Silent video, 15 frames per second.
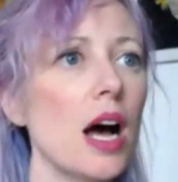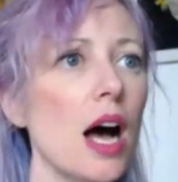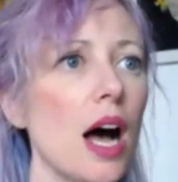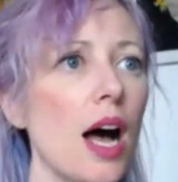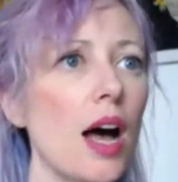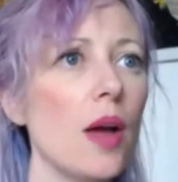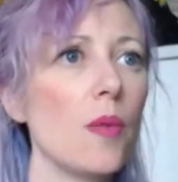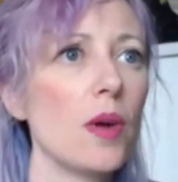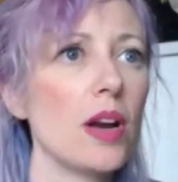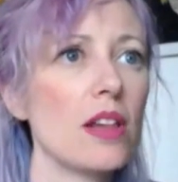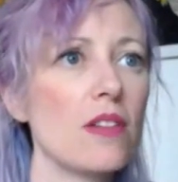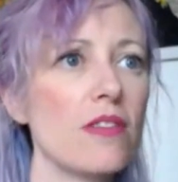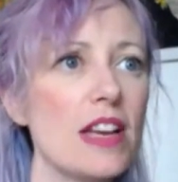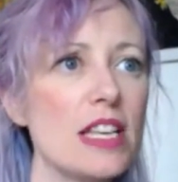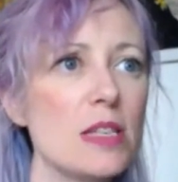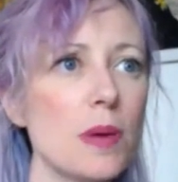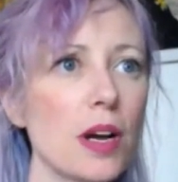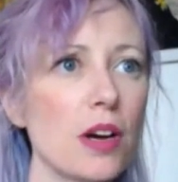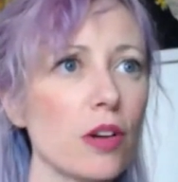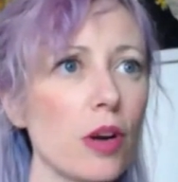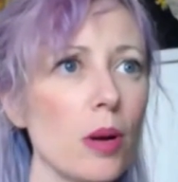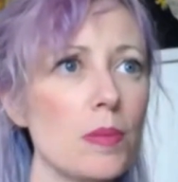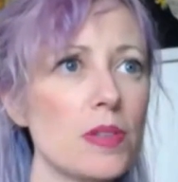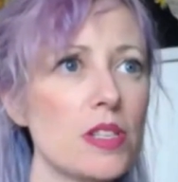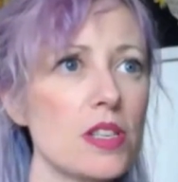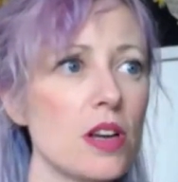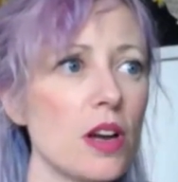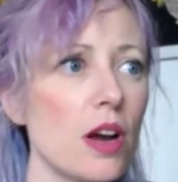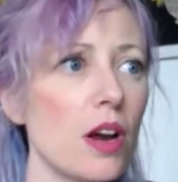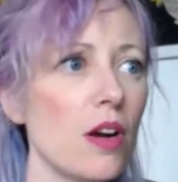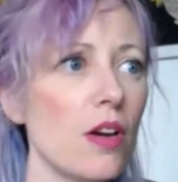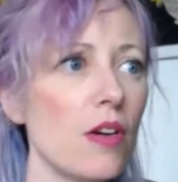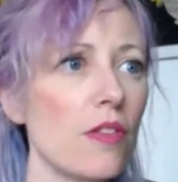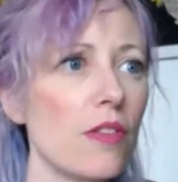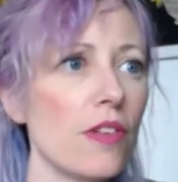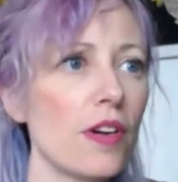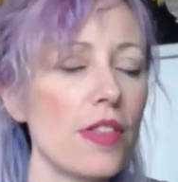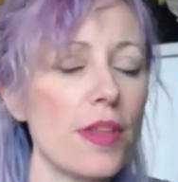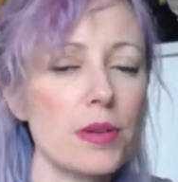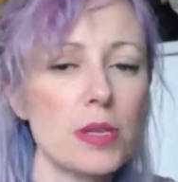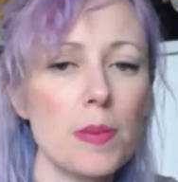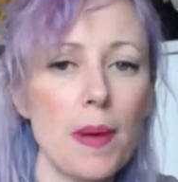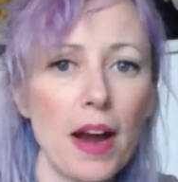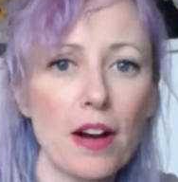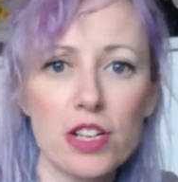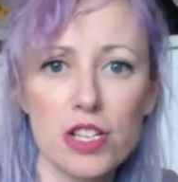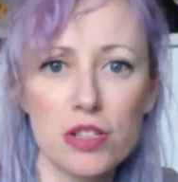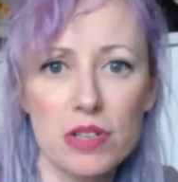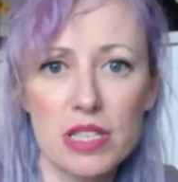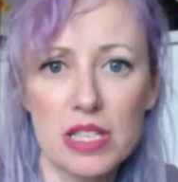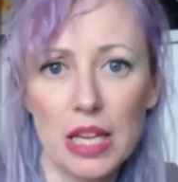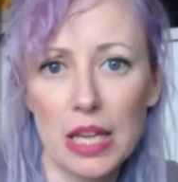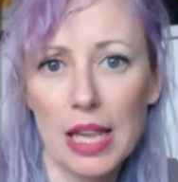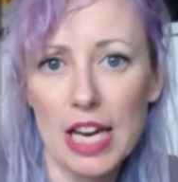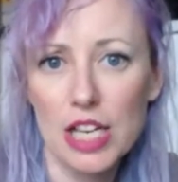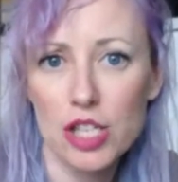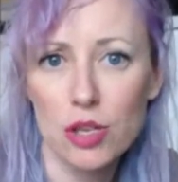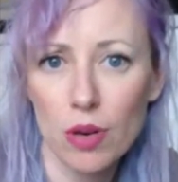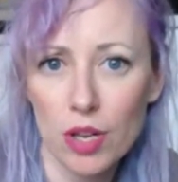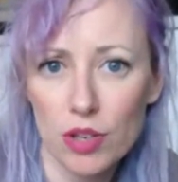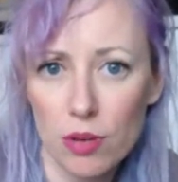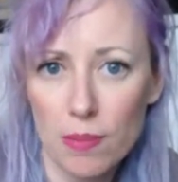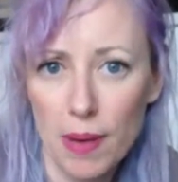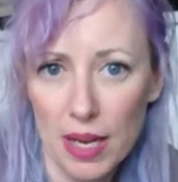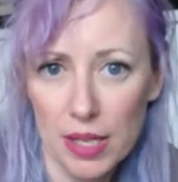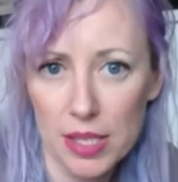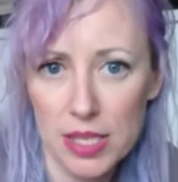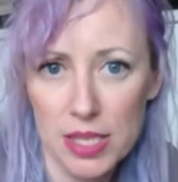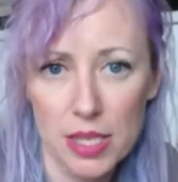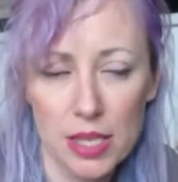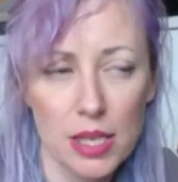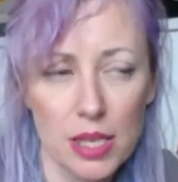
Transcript: on one of the Facebook groups for, there was a pair just recently, like $200.